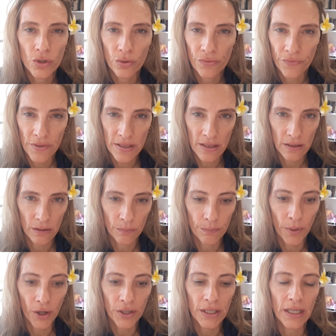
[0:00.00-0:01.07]
your physical
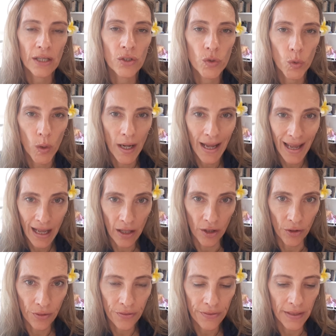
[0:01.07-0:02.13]
body and your
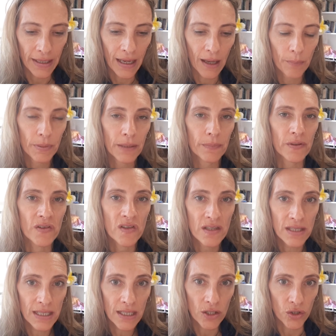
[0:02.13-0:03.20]
health and how people
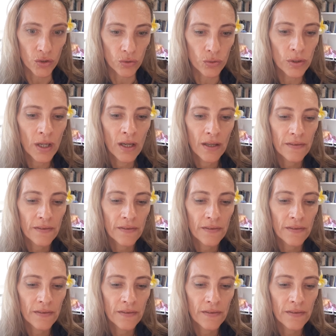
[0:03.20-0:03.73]
see you.